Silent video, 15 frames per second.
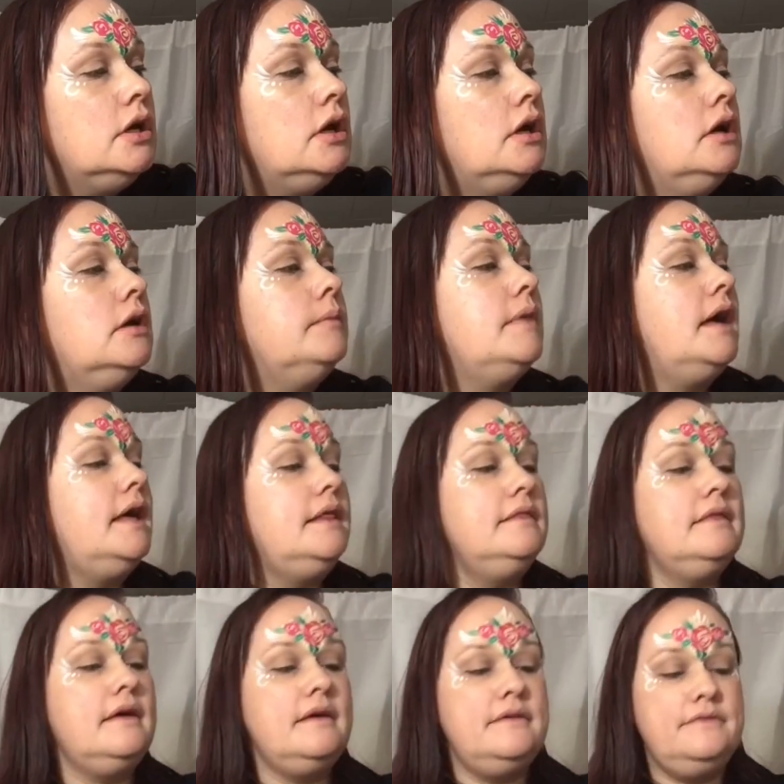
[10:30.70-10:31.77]
I
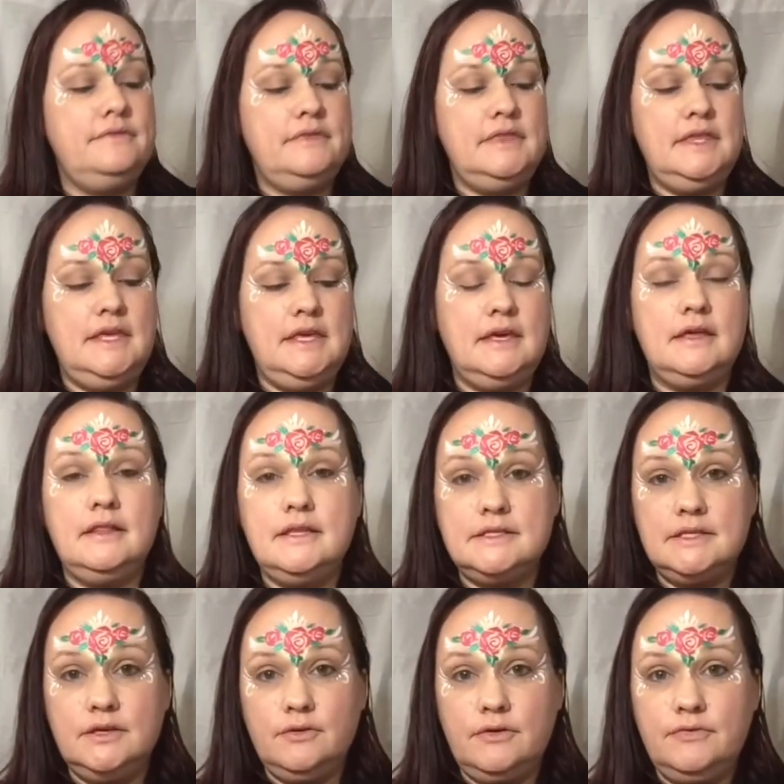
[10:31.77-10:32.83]
love the
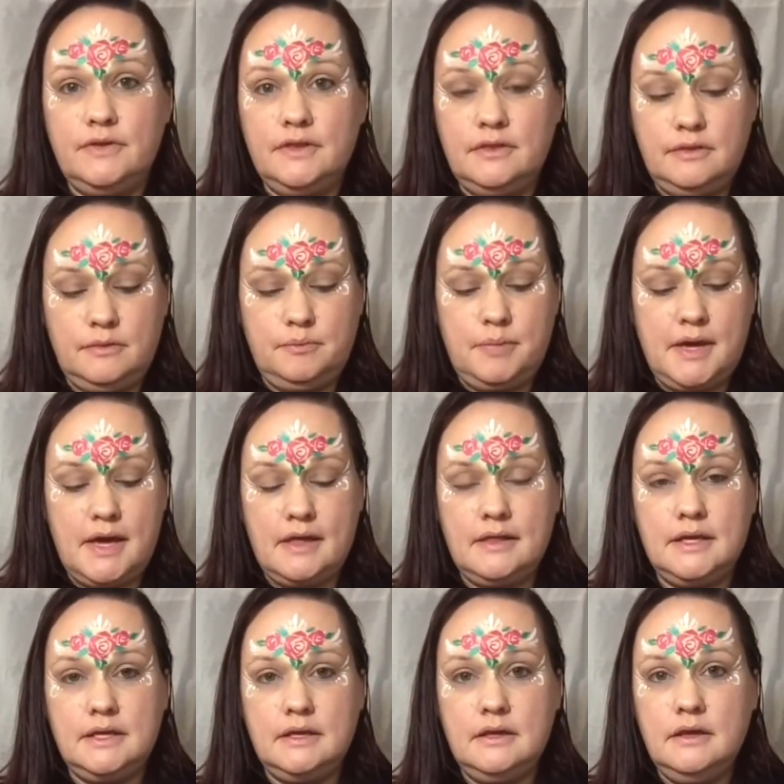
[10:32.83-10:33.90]
Elisa Griffith
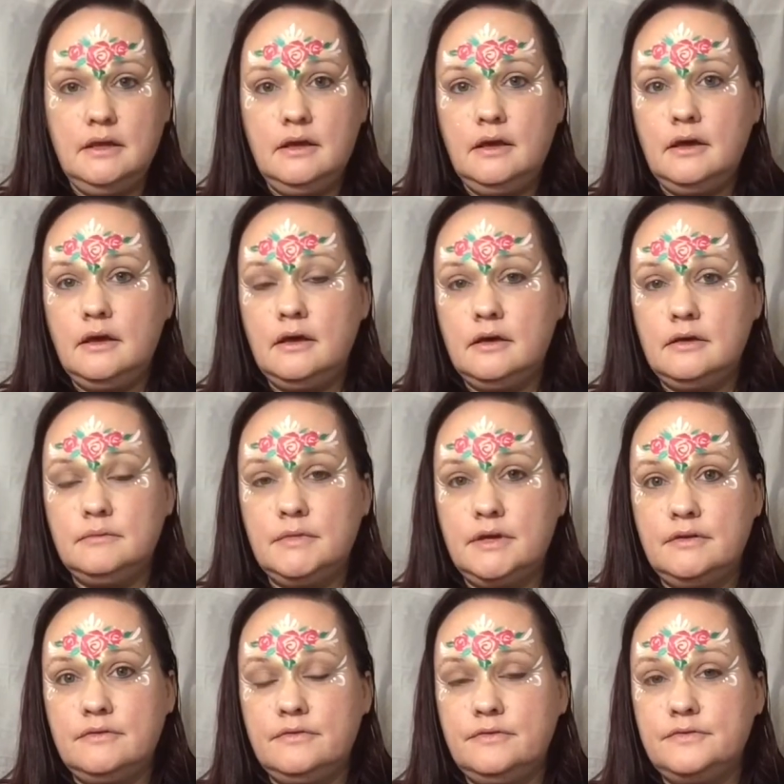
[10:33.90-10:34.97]
palette
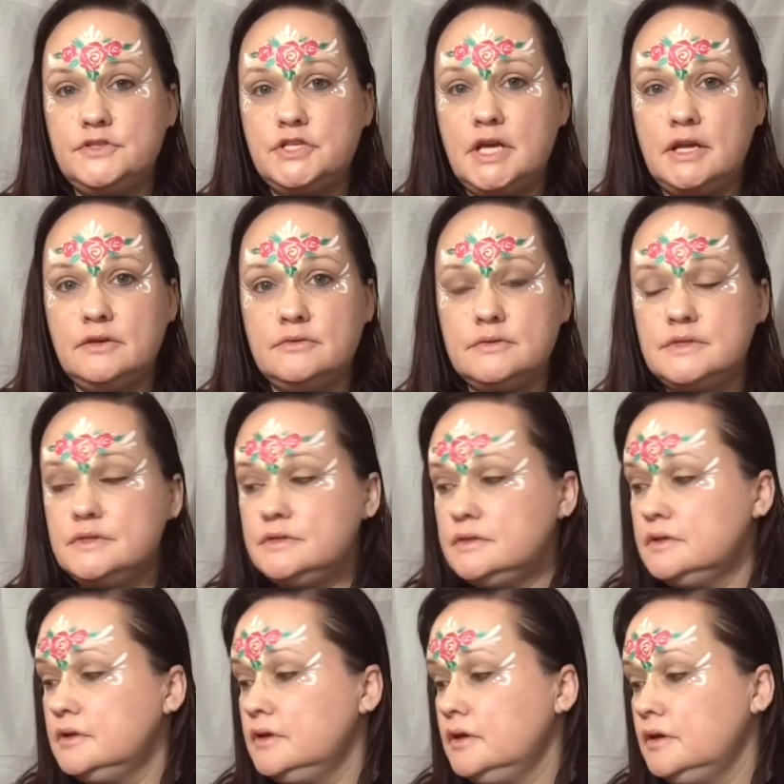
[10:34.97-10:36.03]
of shadows,
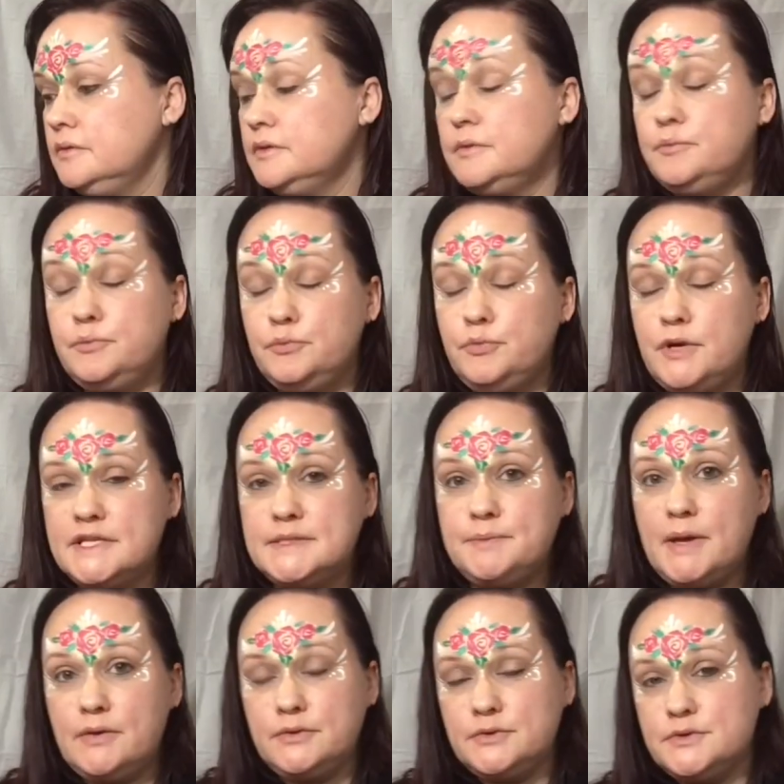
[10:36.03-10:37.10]
the pressed
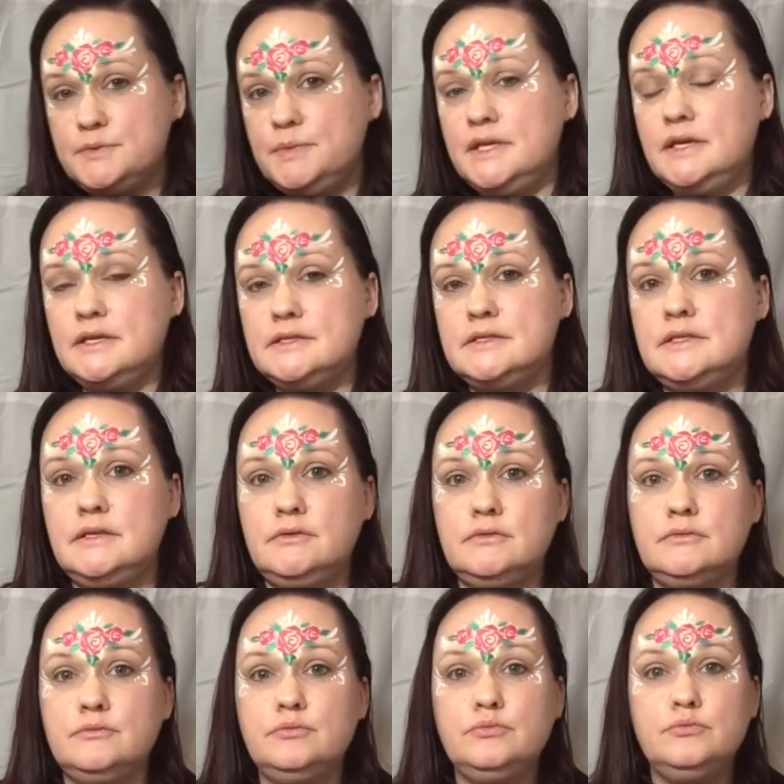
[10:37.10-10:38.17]
powders, because
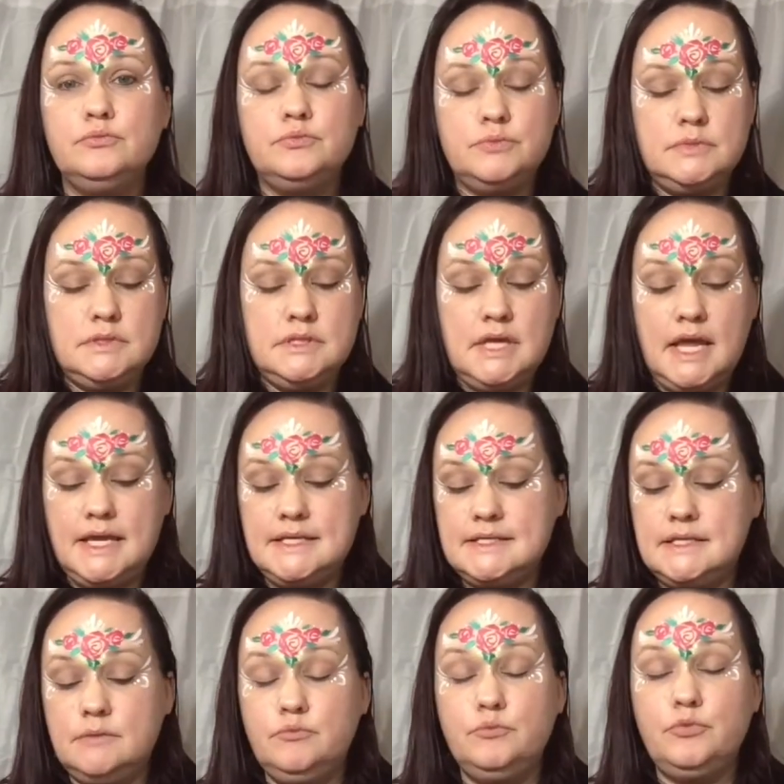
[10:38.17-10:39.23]
they're
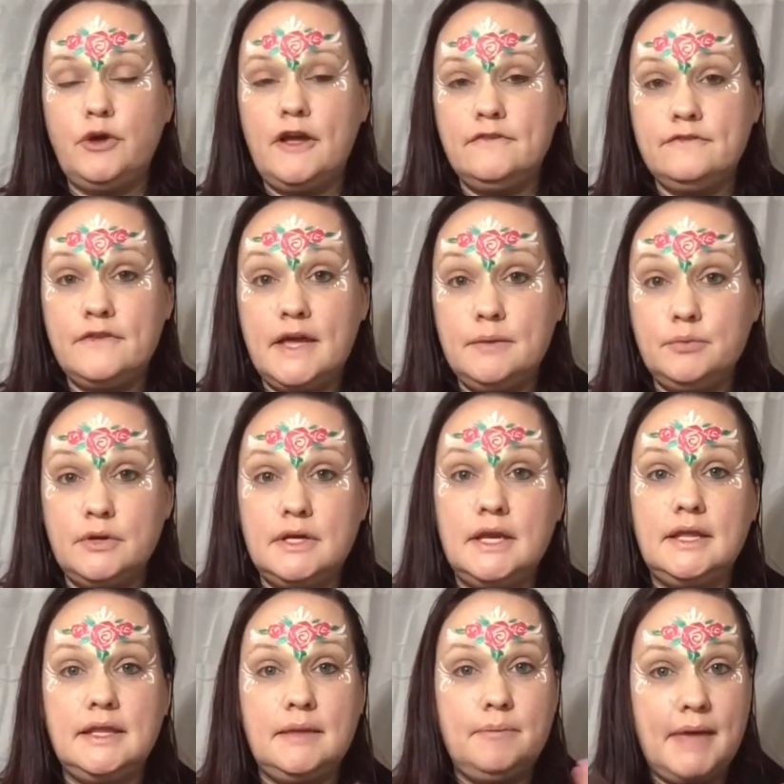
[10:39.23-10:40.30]
nice and bright, vibrant,
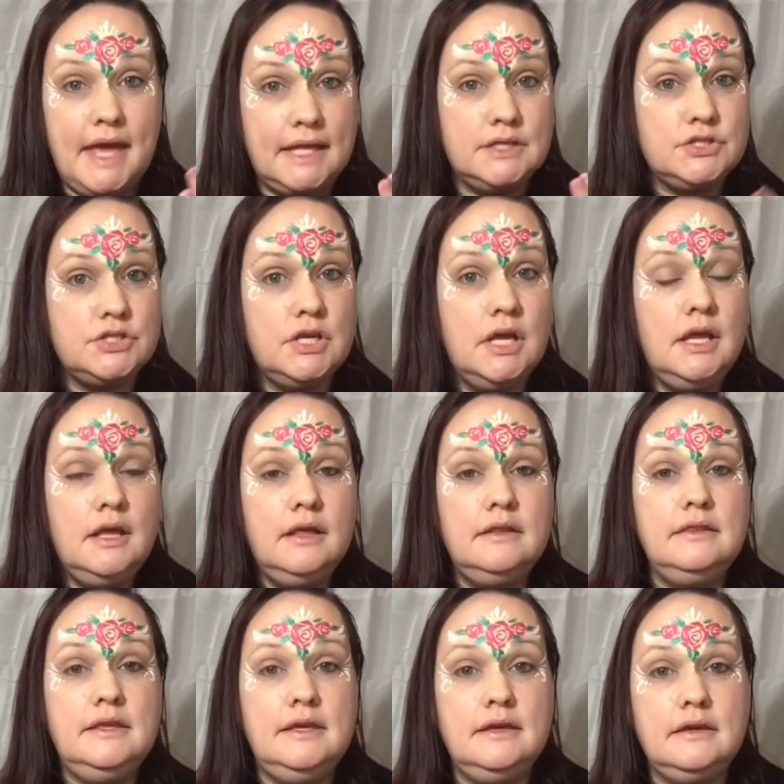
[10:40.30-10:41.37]
and they match
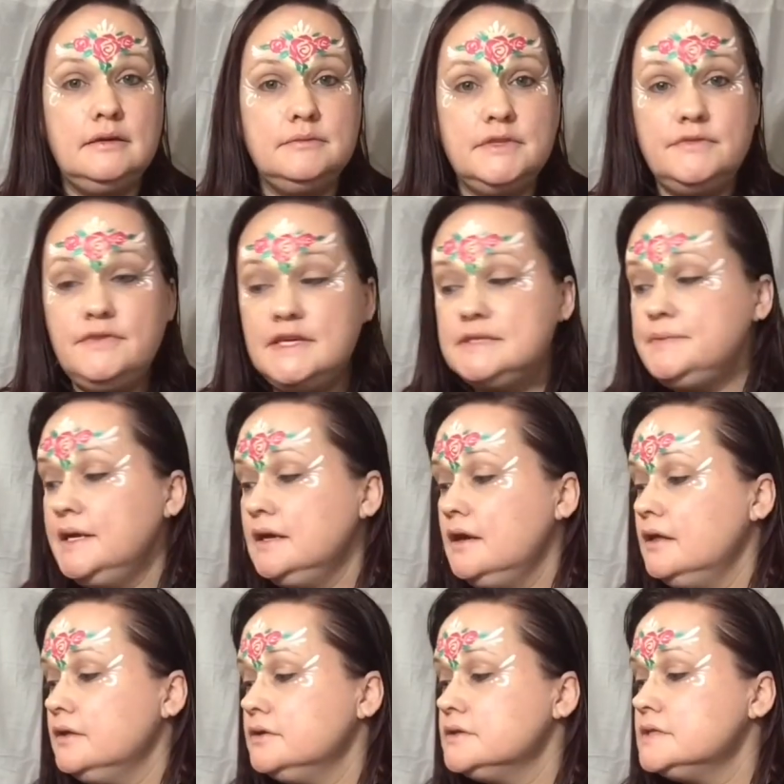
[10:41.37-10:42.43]
the face paint
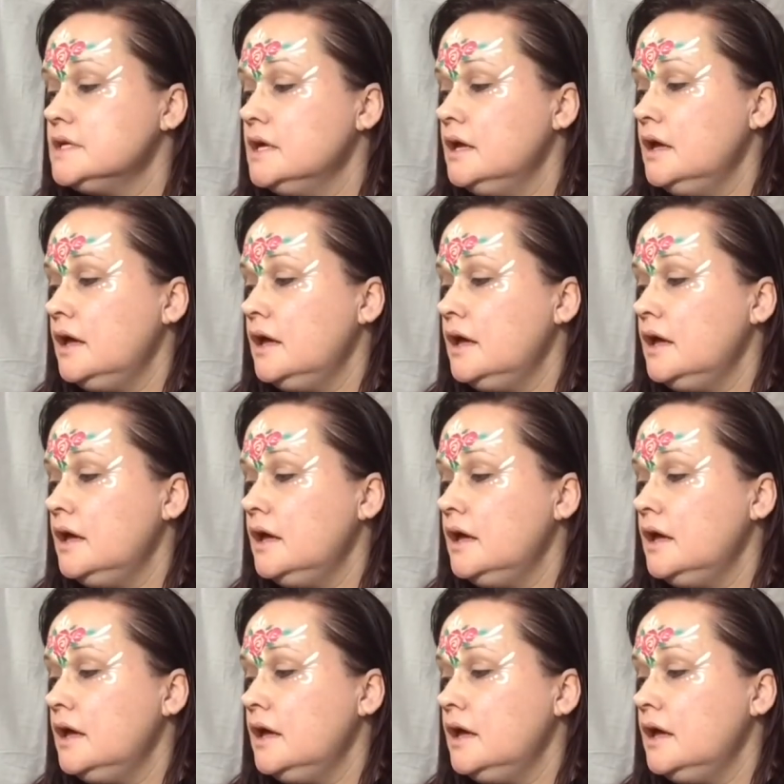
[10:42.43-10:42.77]
colors.